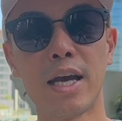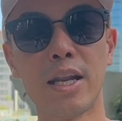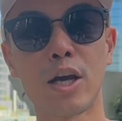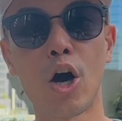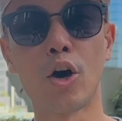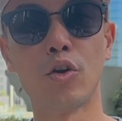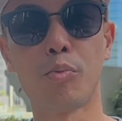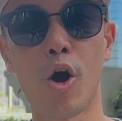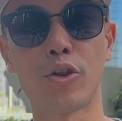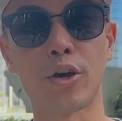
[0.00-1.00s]
in a condo
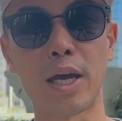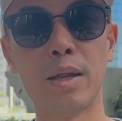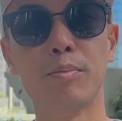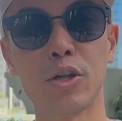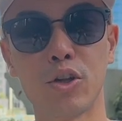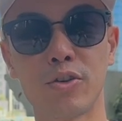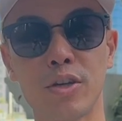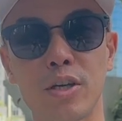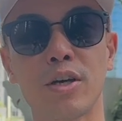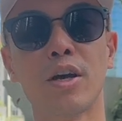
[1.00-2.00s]
project in
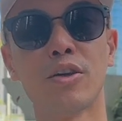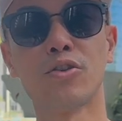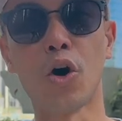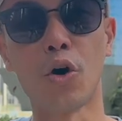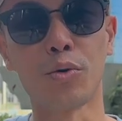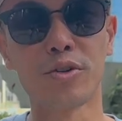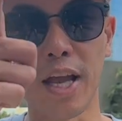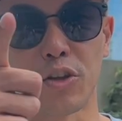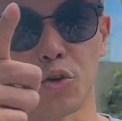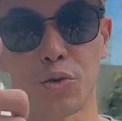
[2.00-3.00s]
BGC. So
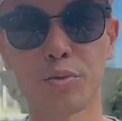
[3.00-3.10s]
stay tuned.